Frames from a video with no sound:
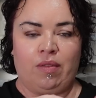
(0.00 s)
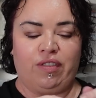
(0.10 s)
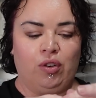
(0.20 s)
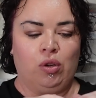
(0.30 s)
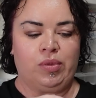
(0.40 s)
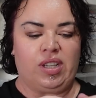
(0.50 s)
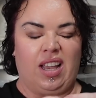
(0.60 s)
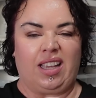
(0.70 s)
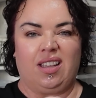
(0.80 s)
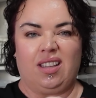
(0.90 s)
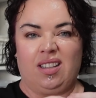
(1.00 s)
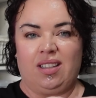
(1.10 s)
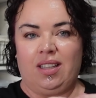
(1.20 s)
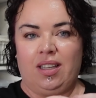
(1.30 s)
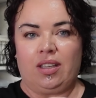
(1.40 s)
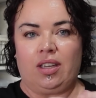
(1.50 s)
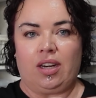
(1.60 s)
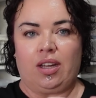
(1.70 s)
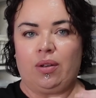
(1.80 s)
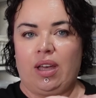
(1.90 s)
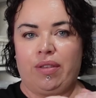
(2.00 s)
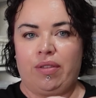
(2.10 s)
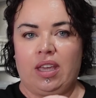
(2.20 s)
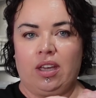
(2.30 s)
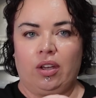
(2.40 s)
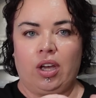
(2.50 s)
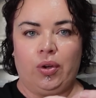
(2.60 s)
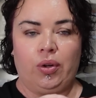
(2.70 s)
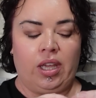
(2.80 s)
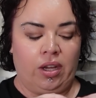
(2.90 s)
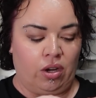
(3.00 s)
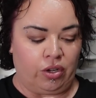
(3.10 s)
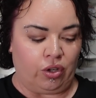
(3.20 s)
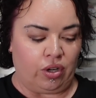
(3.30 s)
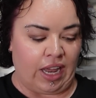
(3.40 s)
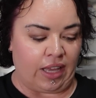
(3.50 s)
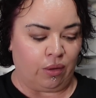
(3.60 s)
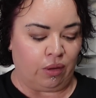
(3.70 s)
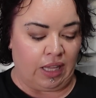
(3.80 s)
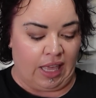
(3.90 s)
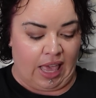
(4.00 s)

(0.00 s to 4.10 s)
forms like a, you know, a thicker coating on your nail.